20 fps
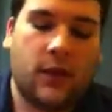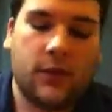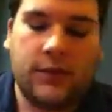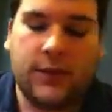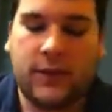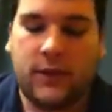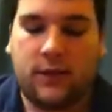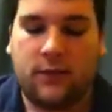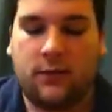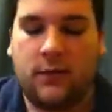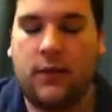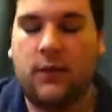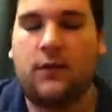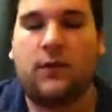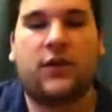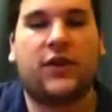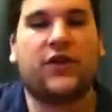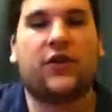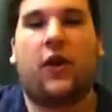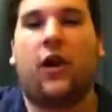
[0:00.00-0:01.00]
Just
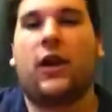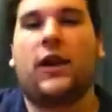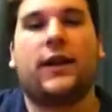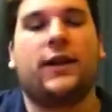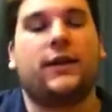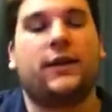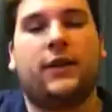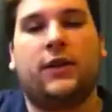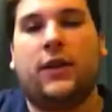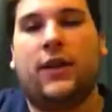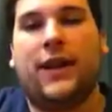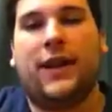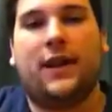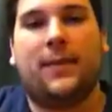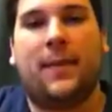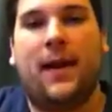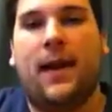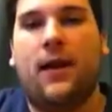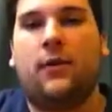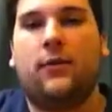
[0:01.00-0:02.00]
stalling until you can get
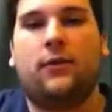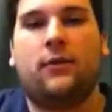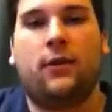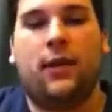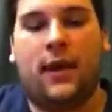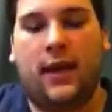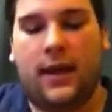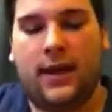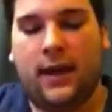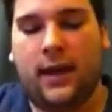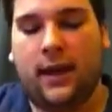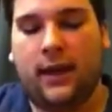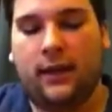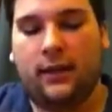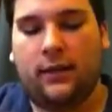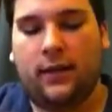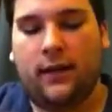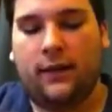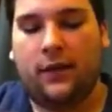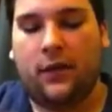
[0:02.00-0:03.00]
him out, and
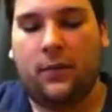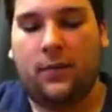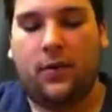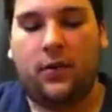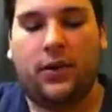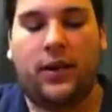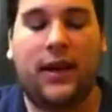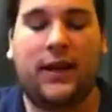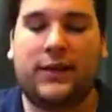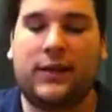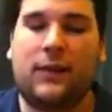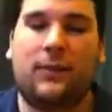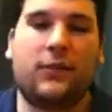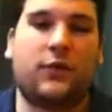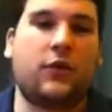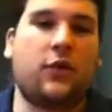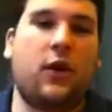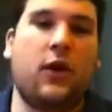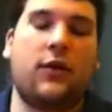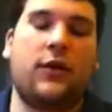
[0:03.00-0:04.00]
then if your opponent has something
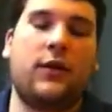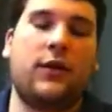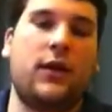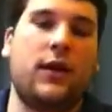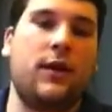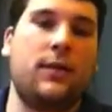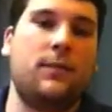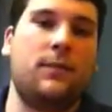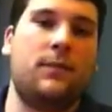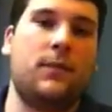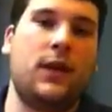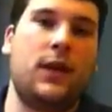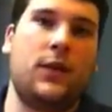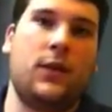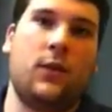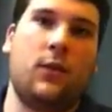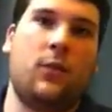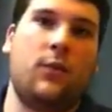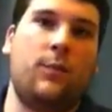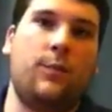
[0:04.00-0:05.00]
stronger than him,
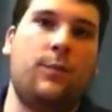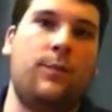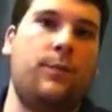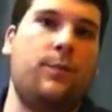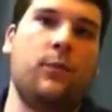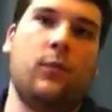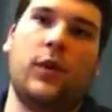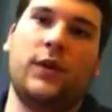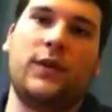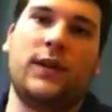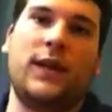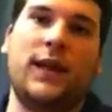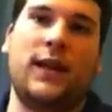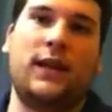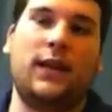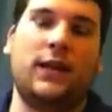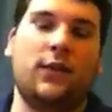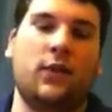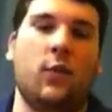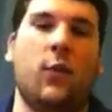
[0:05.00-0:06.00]
either
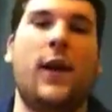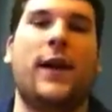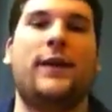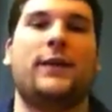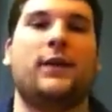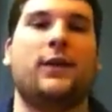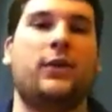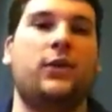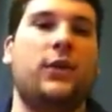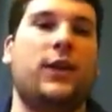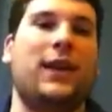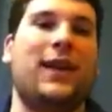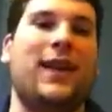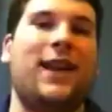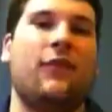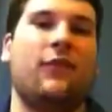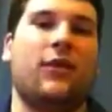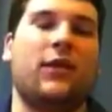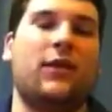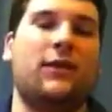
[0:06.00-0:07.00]
wait till you can
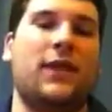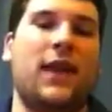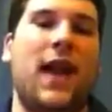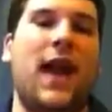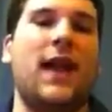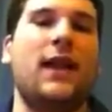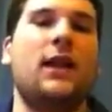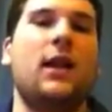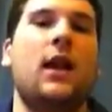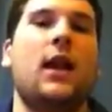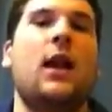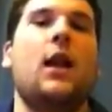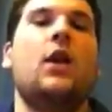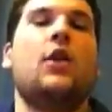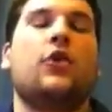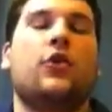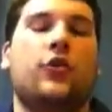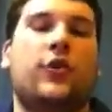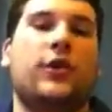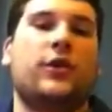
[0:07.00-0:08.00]
get rid of that,
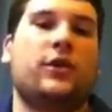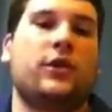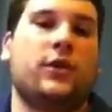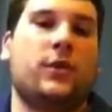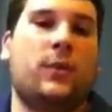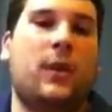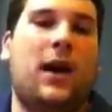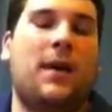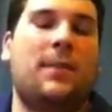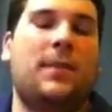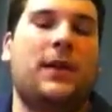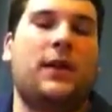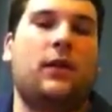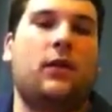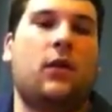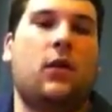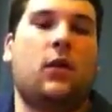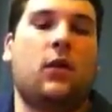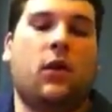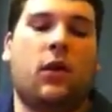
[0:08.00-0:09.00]
creature swap it,
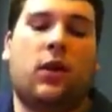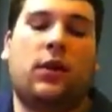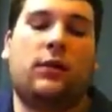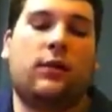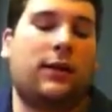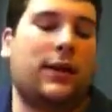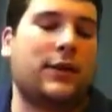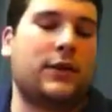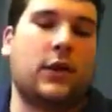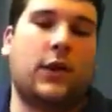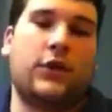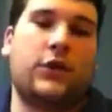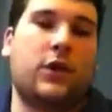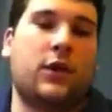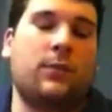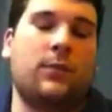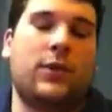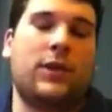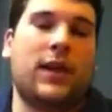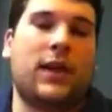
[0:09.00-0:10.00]
or as long as you
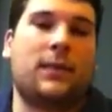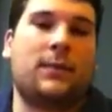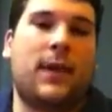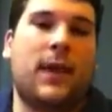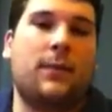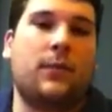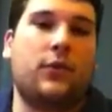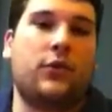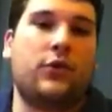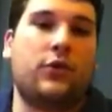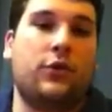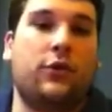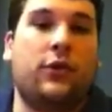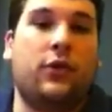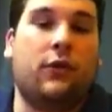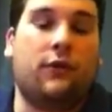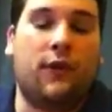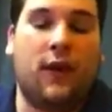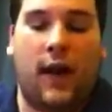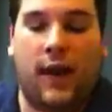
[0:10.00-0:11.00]
can protect Bamboo Shoot,
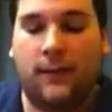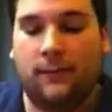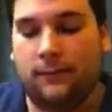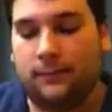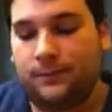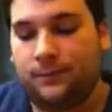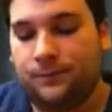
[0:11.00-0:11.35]
you're fine.